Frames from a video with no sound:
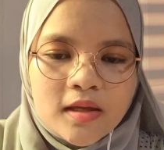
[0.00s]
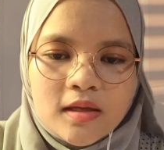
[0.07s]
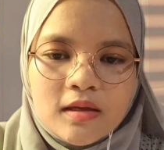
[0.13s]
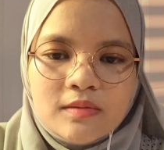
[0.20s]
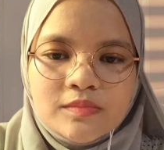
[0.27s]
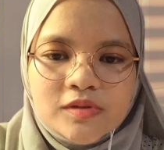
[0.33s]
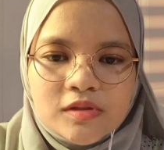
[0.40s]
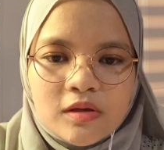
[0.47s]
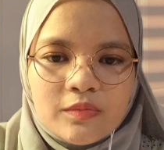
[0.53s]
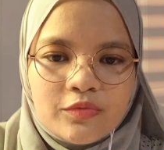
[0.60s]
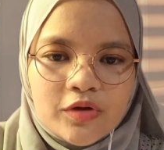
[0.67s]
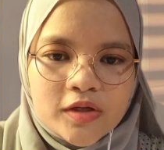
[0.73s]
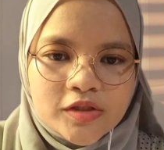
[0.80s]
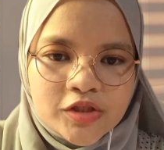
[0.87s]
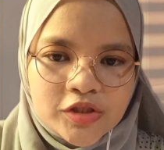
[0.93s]
In some
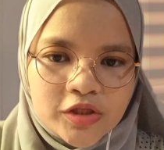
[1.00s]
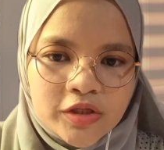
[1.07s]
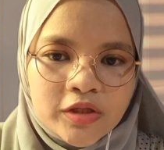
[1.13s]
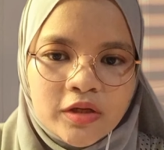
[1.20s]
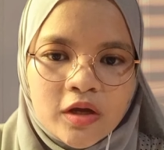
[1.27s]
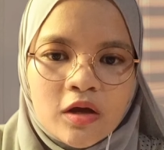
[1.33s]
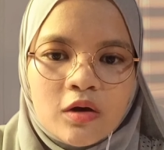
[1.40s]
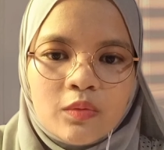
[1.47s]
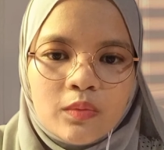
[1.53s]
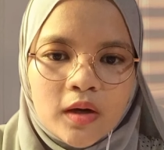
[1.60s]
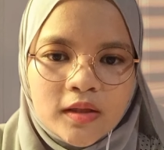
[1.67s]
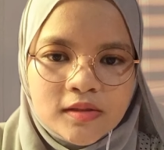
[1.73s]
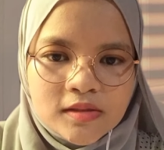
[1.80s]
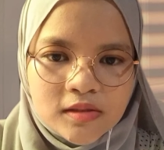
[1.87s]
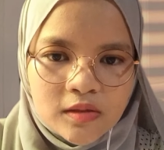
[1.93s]
reaction,
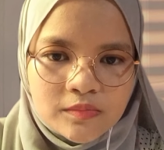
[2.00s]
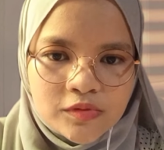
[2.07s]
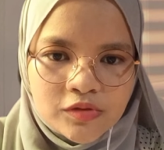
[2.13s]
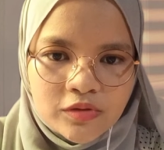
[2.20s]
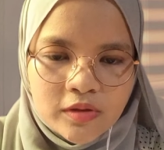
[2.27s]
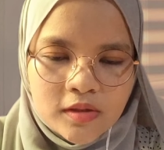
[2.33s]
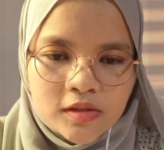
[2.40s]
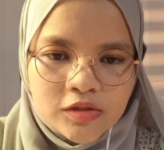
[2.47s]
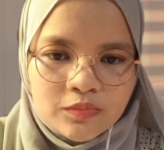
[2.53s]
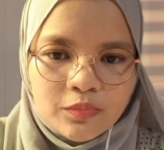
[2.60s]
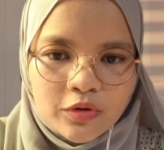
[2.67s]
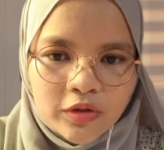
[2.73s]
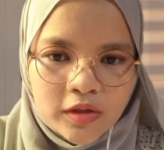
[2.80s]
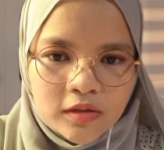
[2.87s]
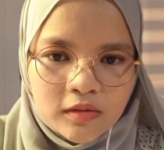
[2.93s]
one substrate is
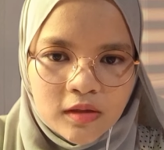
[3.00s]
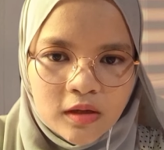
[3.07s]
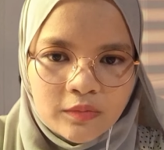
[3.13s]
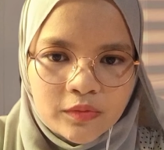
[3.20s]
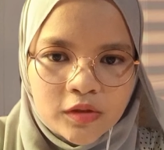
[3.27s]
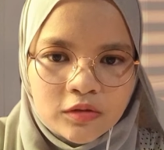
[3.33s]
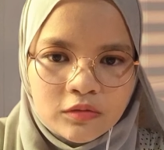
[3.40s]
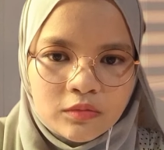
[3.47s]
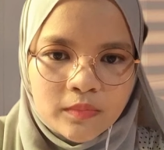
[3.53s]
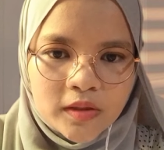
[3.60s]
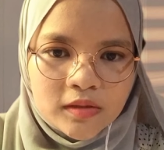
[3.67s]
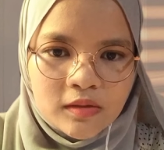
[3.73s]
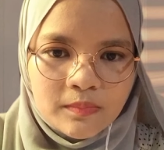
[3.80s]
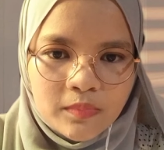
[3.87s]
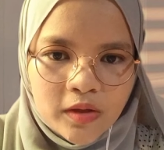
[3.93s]
broken down into
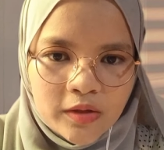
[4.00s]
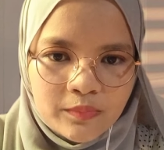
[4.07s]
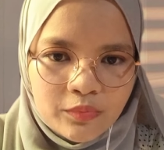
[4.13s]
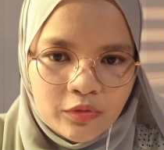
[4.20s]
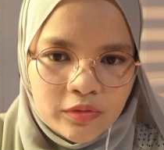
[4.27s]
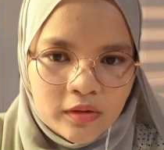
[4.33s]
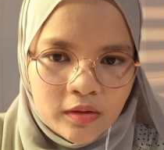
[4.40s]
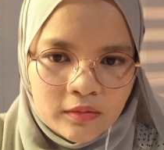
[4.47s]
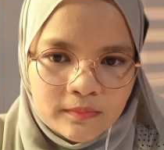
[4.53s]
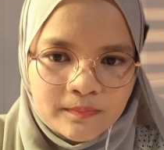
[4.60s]
multiple products.